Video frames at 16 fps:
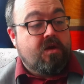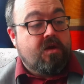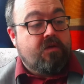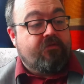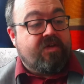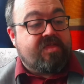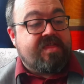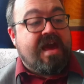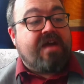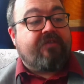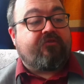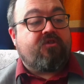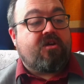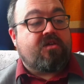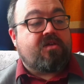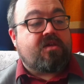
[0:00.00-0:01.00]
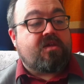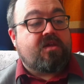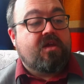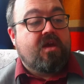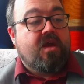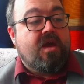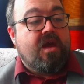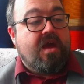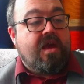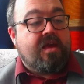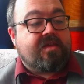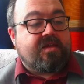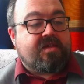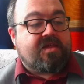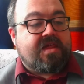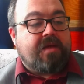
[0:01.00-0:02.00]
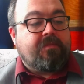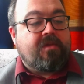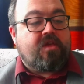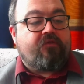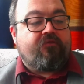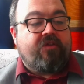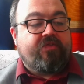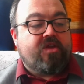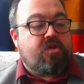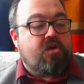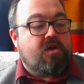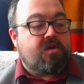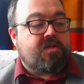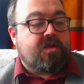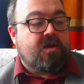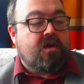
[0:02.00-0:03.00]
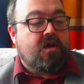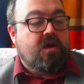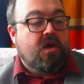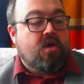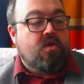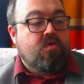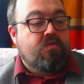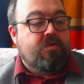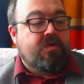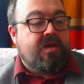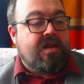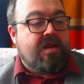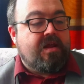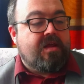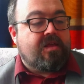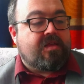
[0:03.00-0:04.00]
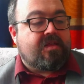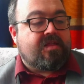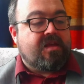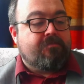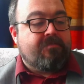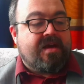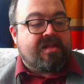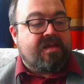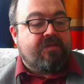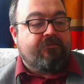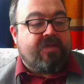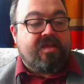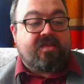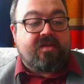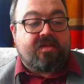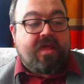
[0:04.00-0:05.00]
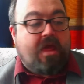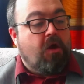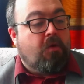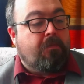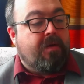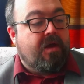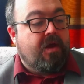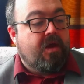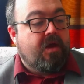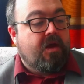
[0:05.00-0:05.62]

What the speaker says: For Davros, it's a summons from the Doctor who needs the mad inventor's help.